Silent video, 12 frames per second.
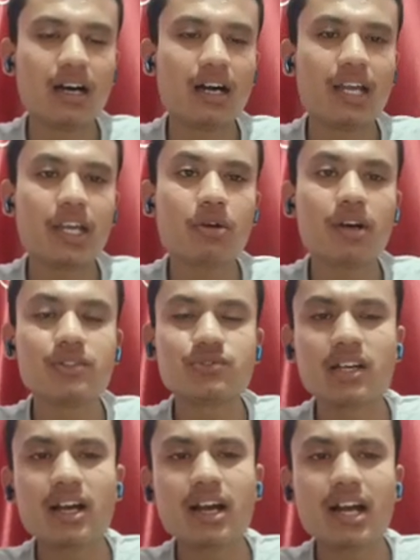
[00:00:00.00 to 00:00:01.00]
You can
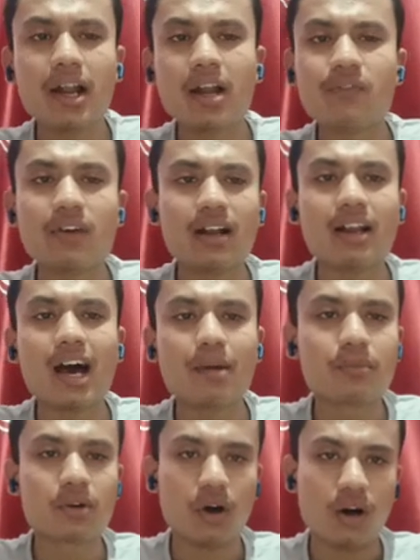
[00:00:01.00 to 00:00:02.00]
say a kind of
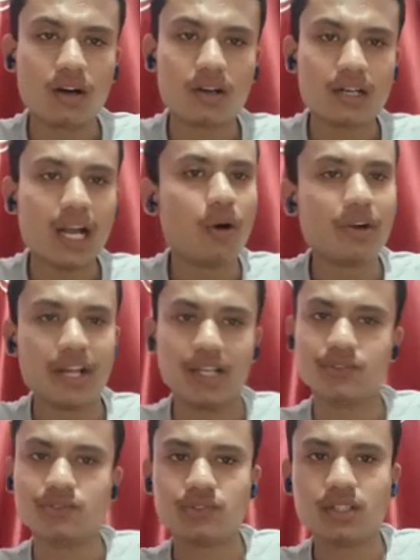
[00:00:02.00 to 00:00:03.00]
alarm clock
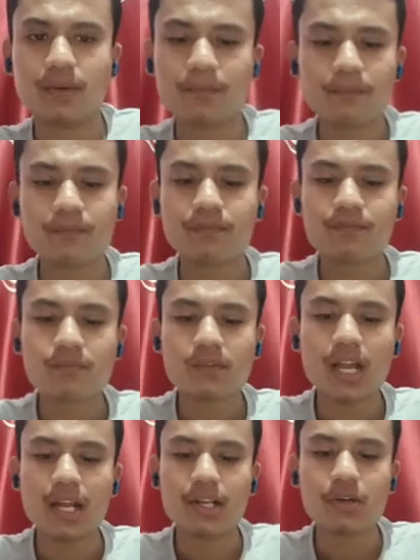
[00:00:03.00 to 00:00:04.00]
nowadays,
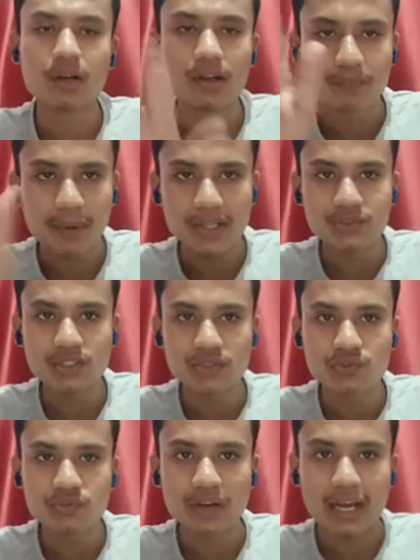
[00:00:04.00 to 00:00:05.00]
and you can press
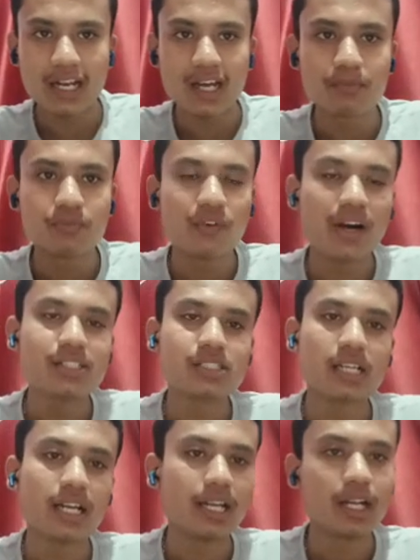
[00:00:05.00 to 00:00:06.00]
this alarm watch
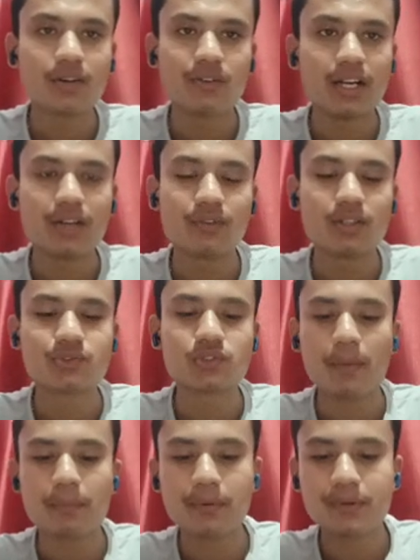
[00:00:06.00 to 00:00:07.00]
and it will
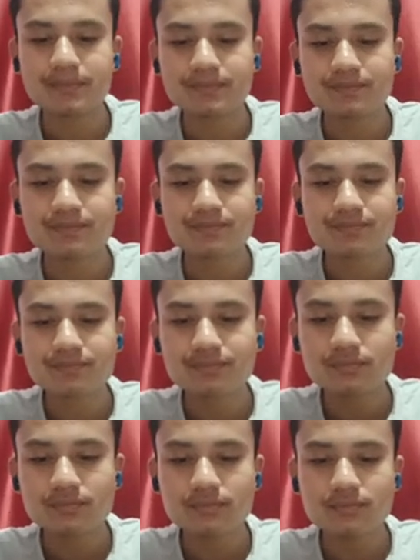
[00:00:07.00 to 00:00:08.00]
stop.
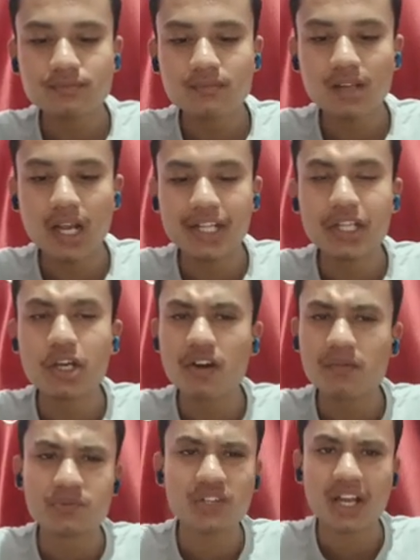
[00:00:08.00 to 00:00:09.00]
I think you
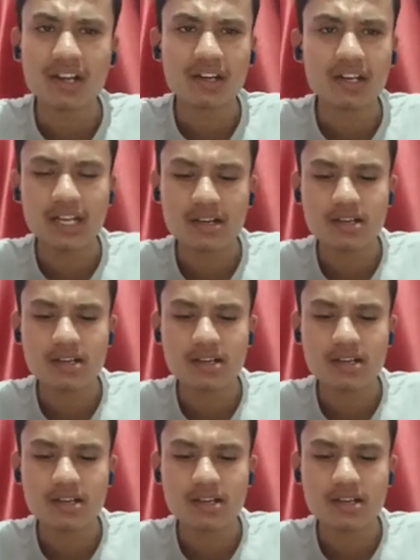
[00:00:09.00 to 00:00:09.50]
have seen it.